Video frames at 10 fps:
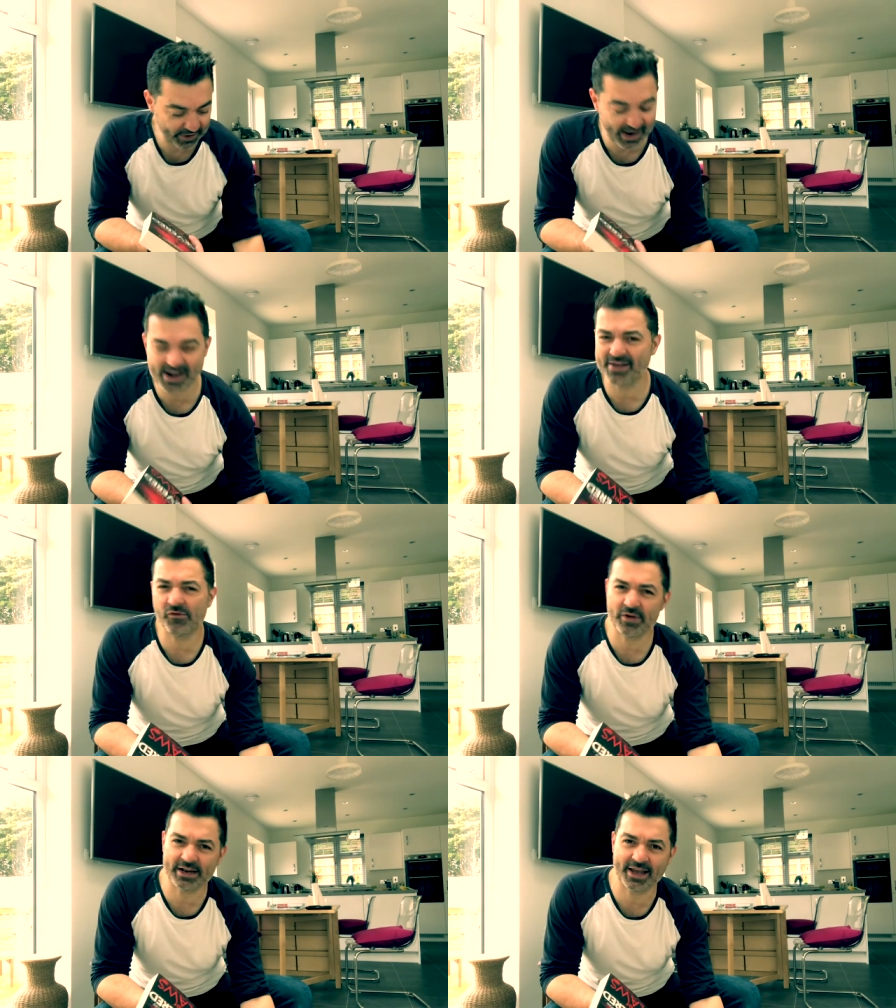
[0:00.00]
I never
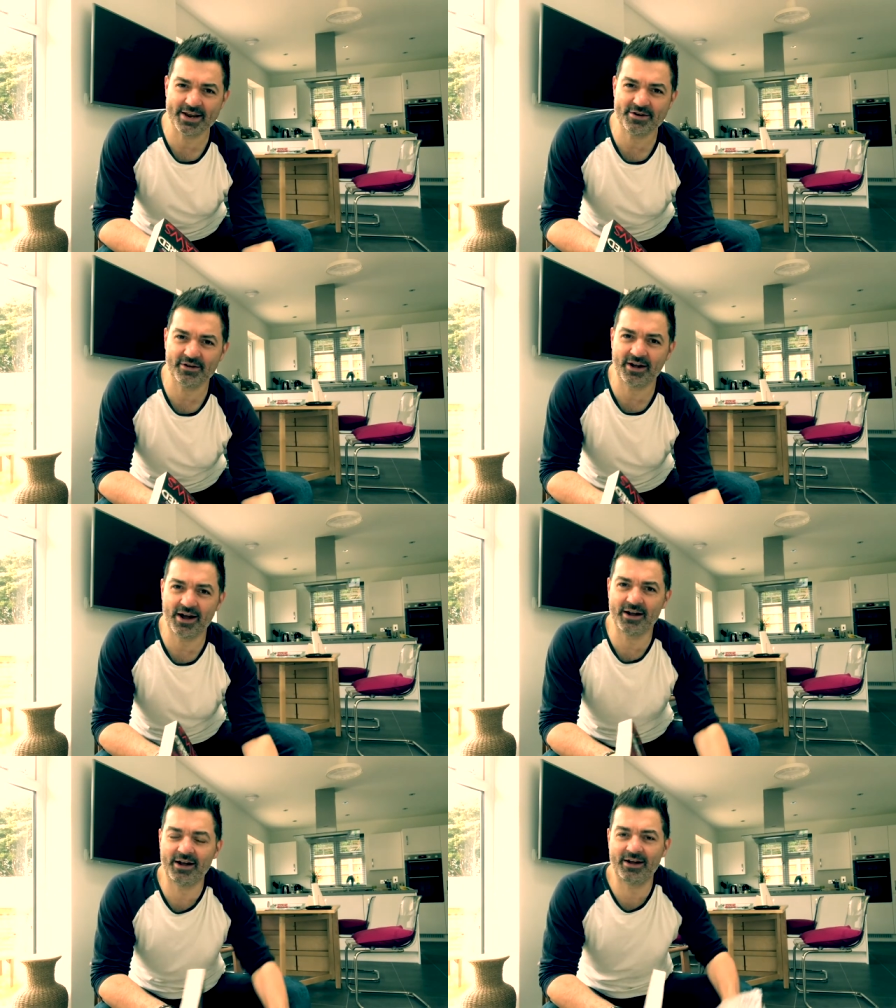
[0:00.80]
read Kindle
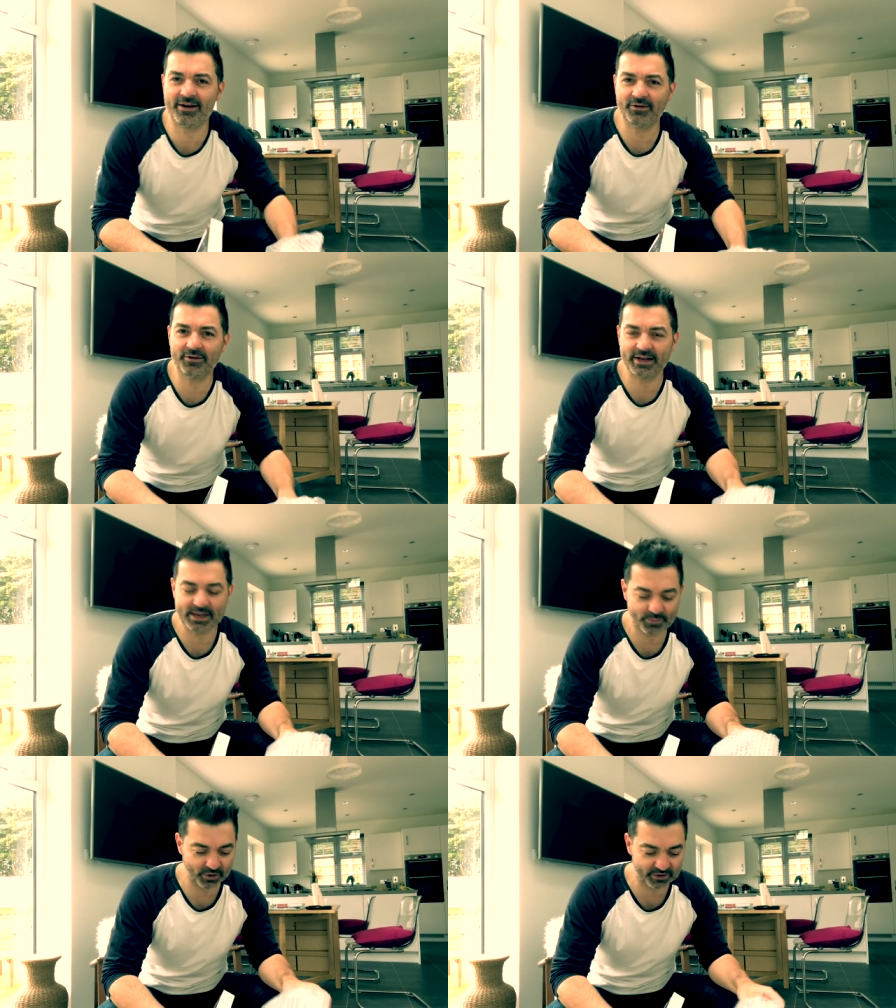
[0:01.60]
or
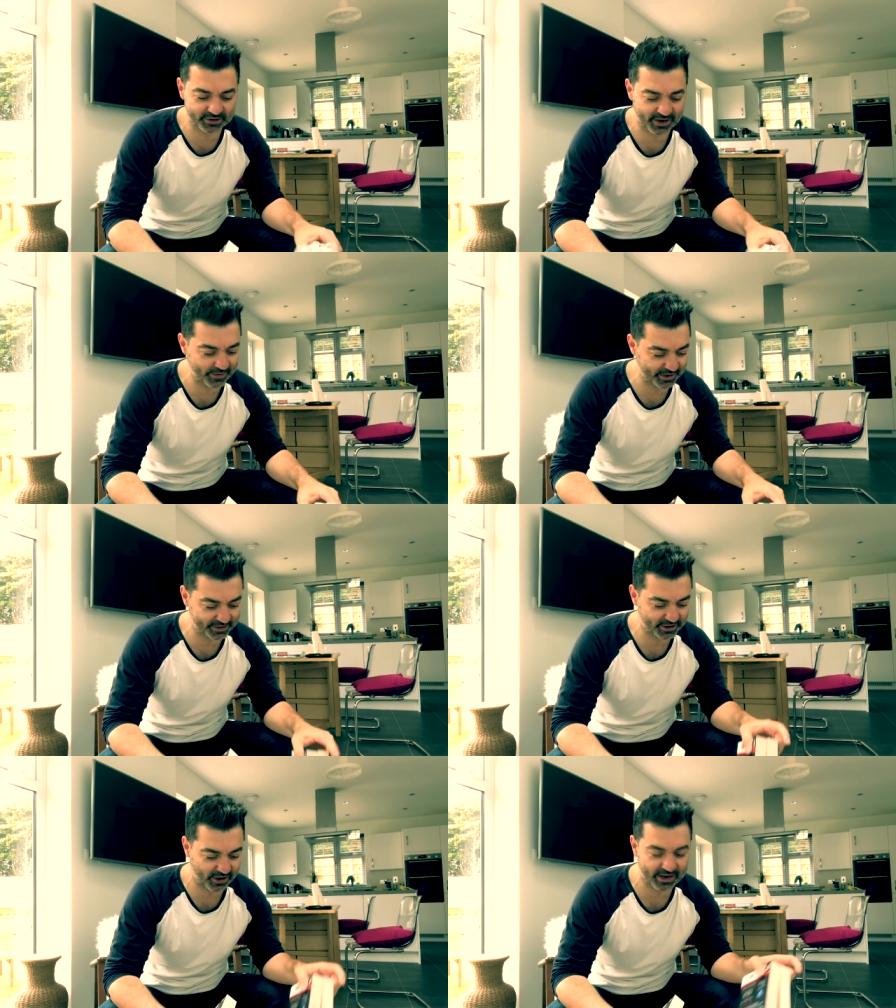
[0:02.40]
ebooks. I
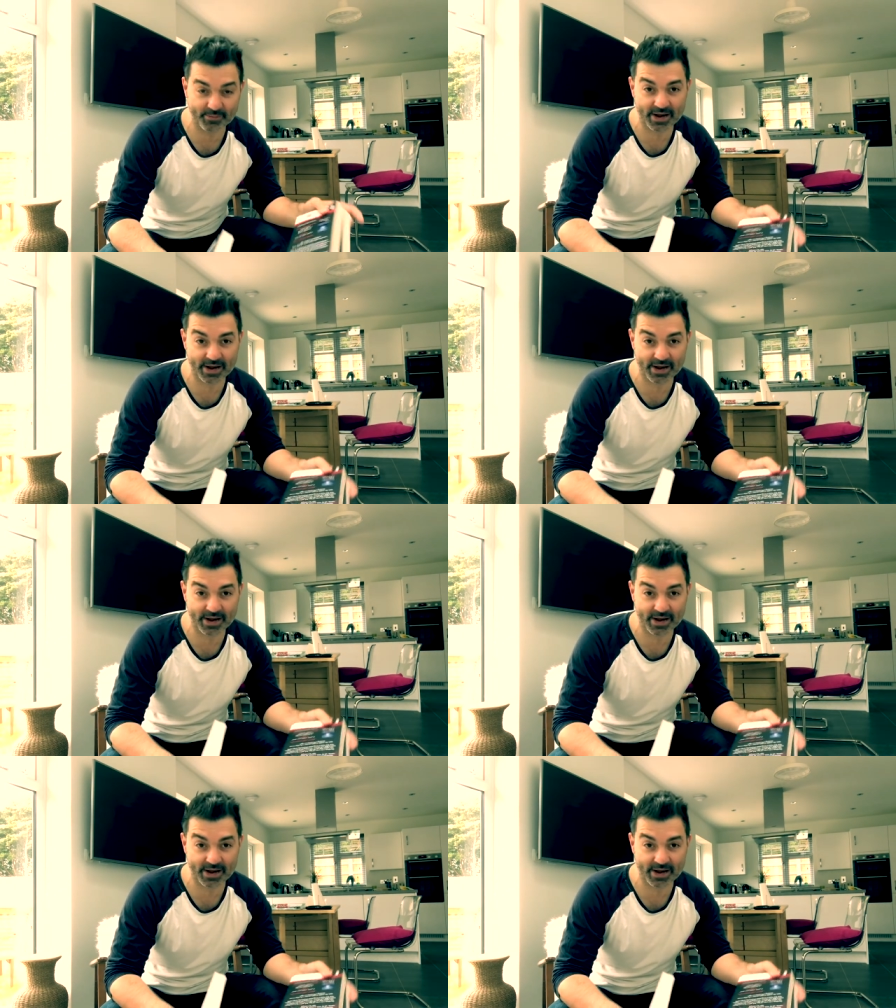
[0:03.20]
just can't get